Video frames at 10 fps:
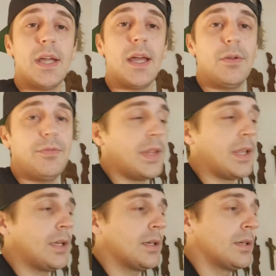I don't feel
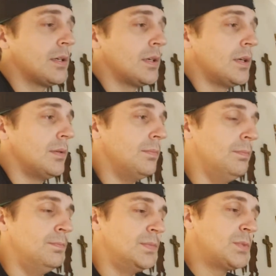like
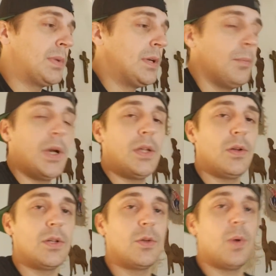spending money
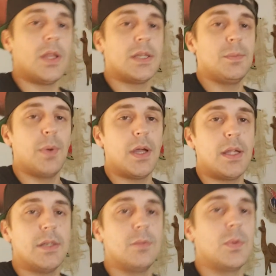on good quality
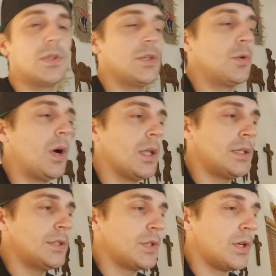bud with good
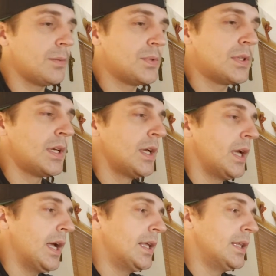quality terps
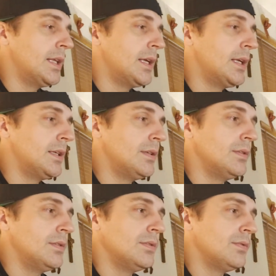and then
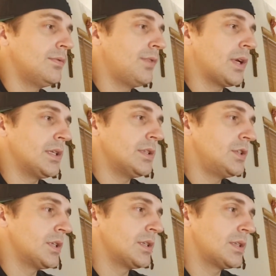fucking
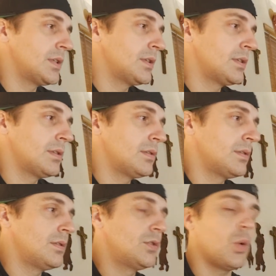just
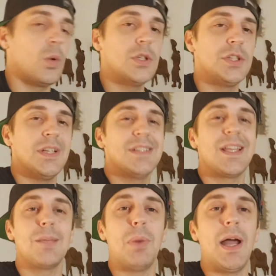torching it. It's
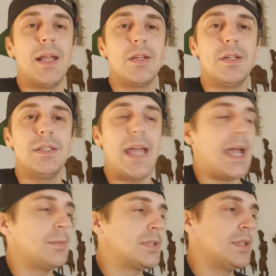like buying good
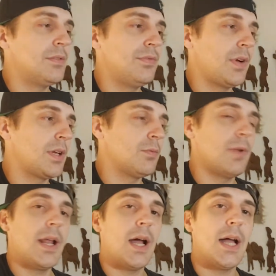dabs and then fucking
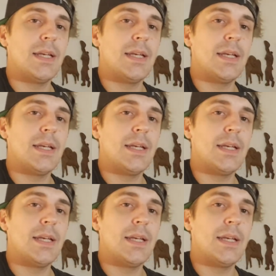red hot